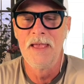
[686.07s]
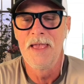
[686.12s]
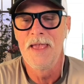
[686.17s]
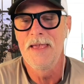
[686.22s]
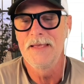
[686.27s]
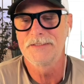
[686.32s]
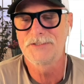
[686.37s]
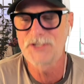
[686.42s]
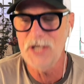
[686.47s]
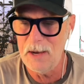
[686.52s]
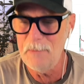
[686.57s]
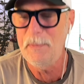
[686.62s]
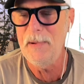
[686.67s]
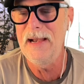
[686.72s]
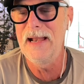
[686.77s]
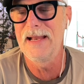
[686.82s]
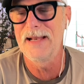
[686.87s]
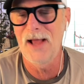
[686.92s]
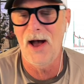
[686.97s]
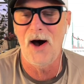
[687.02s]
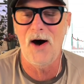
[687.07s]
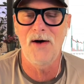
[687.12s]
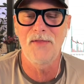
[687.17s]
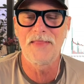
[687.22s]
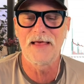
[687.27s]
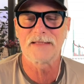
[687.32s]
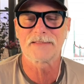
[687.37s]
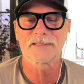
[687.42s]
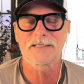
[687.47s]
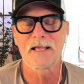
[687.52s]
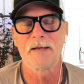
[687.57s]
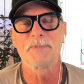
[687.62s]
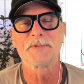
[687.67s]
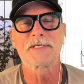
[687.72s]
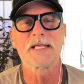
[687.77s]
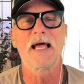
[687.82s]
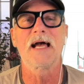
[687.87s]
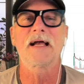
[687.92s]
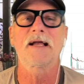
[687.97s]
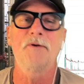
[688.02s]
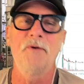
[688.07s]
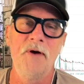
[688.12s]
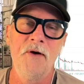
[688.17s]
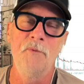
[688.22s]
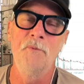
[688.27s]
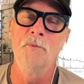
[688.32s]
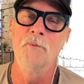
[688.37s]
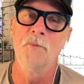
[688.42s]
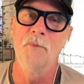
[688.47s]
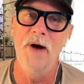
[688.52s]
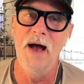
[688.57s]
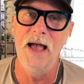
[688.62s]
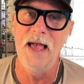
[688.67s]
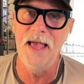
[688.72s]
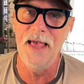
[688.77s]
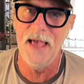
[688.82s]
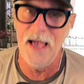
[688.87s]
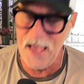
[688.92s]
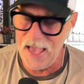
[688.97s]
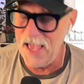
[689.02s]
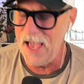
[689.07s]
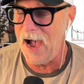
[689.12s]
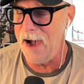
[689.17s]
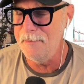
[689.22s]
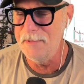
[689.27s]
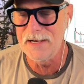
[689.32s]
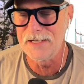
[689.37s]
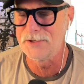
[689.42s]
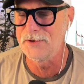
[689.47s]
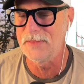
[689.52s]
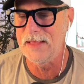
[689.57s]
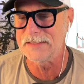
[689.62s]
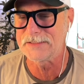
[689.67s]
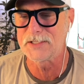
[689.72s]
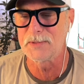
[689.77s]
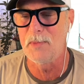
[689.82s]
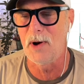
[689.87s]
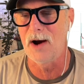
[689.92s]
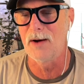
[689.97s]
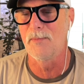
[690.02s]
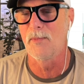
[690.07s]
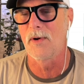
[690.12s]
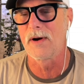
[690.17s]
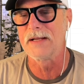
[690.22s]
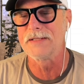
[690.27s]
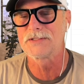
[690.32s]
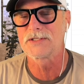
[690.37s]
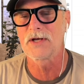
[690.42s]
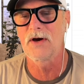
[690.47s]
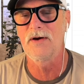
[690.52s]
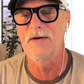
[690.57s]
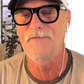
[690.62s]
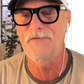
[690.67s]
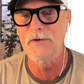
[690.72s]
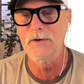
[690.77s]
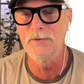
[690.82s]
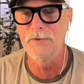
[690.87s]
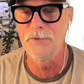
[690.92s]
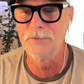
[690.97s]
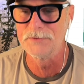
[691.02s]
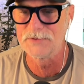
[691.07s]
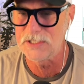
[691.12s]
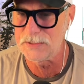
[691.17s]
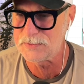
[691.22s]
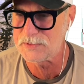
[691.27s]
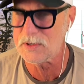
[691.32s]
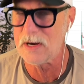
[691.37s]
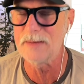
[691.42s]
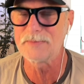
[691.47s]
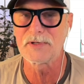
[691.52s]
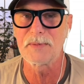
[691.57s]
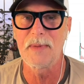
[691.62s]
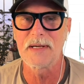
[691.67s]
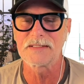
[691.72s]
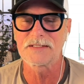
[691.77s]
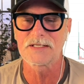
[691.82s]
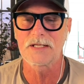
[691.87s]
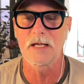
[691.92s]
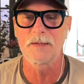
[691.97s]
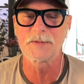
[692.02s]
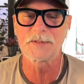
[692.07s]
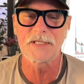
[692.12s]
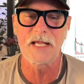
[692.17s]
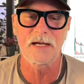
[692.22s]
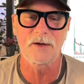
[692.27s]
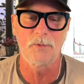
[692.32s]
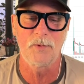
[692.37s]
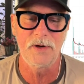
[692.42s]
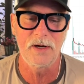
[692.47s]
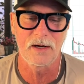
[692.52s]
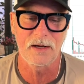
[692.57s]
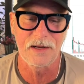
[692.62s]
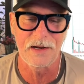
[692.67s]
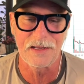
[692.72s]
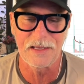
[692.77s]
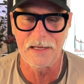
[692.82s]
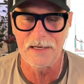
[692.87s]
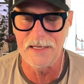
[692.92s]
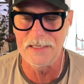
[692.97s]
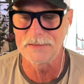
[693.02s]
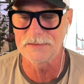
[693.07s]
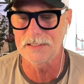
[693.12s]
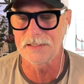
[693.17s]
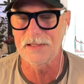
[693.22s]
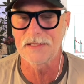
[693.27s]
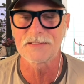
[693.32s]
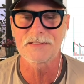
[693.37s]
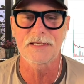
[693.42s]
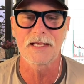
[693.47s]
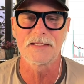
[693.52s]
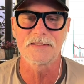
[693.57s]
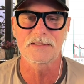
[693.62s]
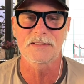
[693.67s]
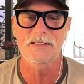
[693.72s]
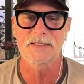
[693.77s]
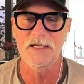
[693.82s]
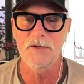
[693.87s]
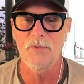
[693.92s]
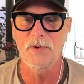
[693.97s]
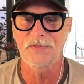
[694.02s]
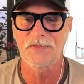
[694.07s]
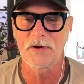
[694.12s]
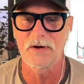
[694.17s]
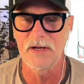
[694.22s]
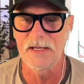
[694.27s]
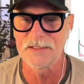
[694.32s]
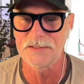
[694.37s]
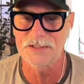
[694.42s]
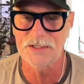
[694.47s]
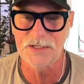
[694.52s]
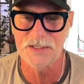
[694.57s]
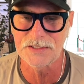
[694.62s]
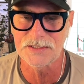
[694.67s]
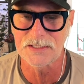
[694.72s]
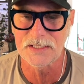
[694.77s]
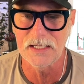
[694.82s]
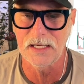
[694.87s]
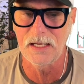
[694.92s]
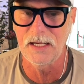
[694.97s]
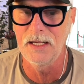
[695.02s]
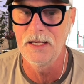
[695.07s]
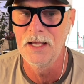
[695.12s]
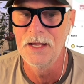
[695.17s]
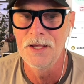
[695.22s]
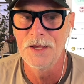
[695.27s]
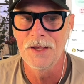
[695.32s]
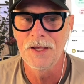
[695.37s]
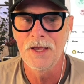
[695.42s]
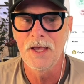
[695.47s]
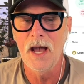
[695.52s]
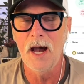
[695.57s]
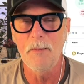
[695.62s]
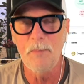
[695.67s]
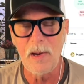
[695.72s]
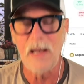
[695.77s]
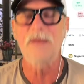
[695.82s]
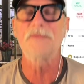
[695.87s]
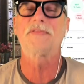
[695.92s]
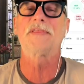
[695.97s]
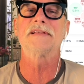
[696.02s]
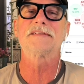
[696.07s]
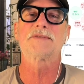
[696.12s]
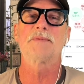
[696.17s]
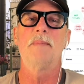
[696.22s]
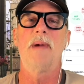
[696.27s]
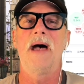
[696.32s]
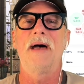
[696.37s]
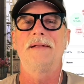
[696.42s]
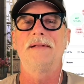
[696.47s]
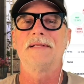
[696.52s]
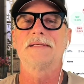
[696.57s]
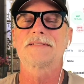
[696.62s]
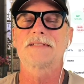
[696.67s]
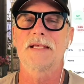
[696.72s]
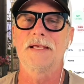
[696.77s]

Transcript: Jumping into all that Substack, I'm going to do that tomorrow morning. So if you subscribe to my Substack, we are going to get into this and see what there is to see about this madness.